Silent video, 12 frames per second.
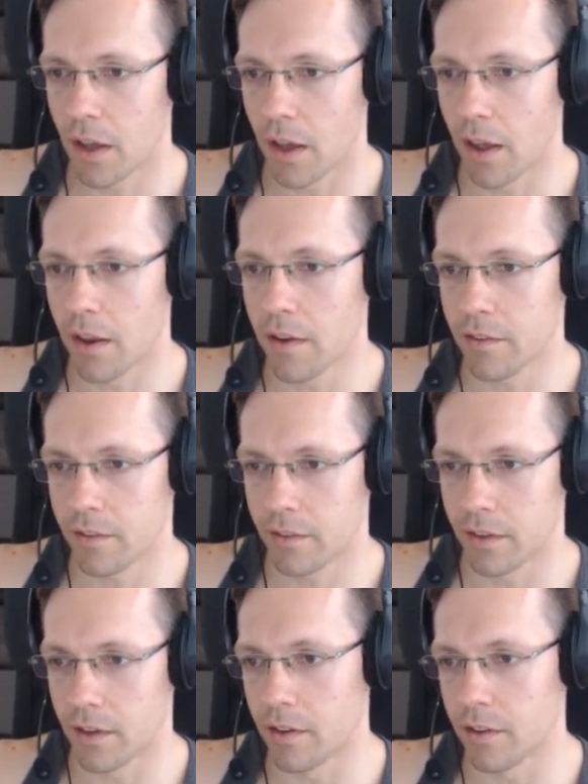and
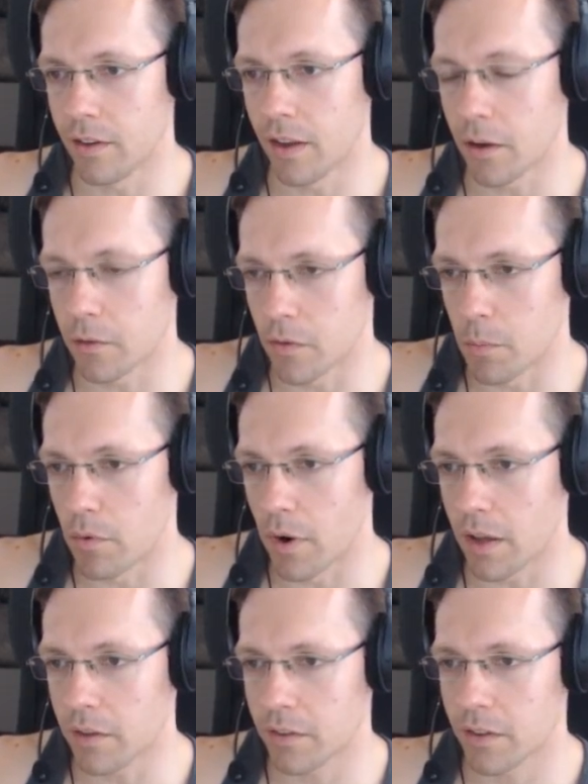instead of a
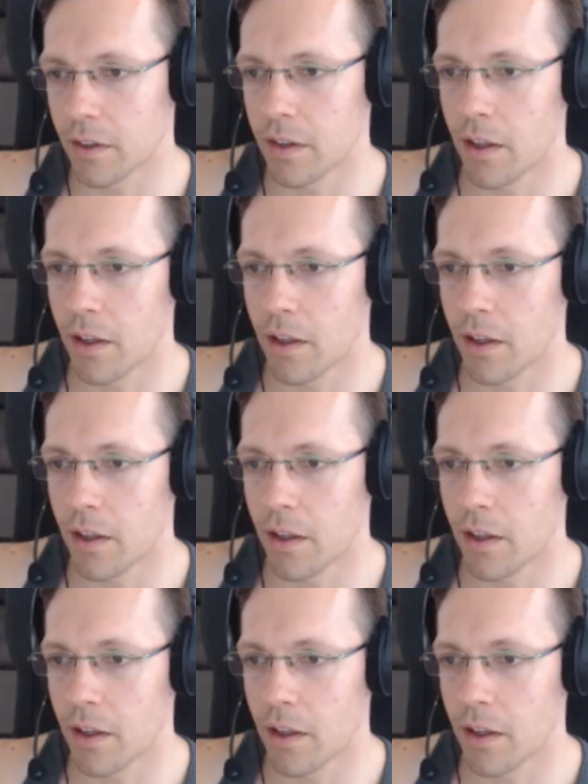breath,